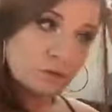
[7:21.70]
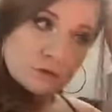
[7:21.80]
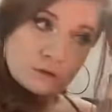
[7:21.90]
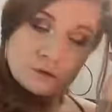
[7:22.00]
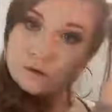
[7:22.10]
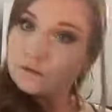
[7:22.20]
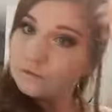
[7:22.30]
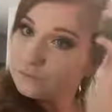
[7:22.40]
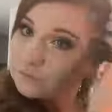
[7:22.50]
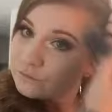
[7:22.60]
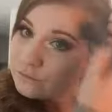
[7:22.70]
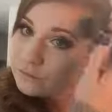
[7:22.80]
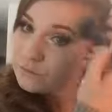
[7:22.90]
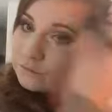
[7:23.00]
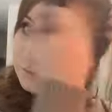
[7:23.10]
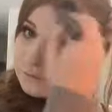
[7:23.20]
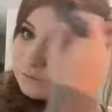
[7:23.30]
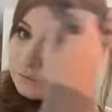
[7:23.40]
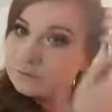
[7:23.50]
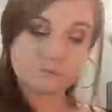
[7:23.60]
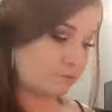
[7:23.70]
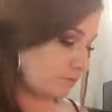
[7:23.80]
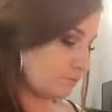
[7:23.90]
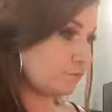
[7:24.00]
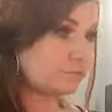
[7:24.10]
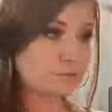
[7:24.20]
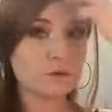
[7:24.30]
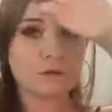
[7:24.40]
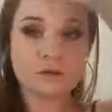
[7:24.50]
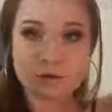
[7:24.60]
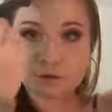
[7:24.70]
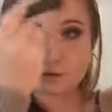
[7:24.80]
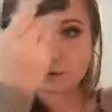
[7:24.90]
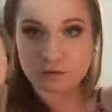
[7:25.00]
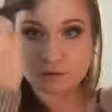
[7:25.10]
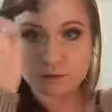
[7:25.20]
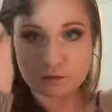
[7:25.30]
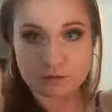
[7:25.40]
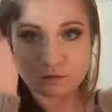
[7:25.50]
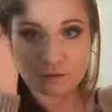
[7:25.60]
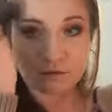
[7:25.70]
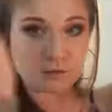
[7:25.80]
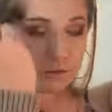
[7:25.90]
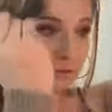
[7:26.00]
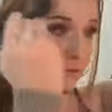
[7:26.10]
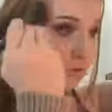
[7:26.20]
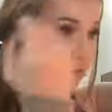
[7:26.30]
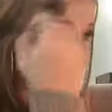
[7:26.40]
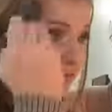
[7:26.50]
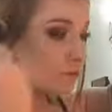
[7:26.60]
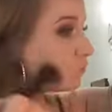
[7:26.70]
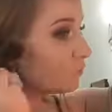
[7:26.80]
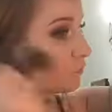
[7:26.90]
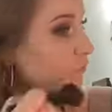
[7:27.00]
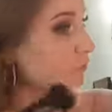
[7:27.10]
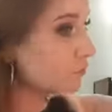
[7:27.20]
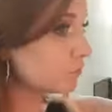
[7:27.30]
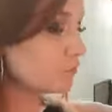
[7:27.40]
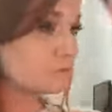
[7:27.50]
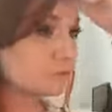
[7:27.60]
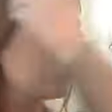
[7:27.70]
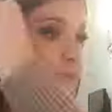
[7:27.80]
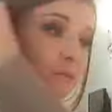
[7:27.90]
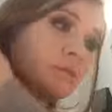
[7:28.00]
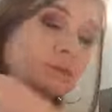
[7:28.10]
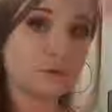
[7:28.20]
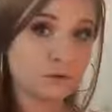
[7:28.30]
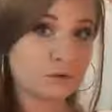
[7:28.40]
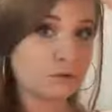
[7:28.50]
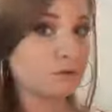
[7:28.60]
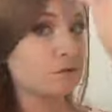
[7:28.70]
I'm just kind of bronzing up the whole face with Physicians Formula Butter Bronzer.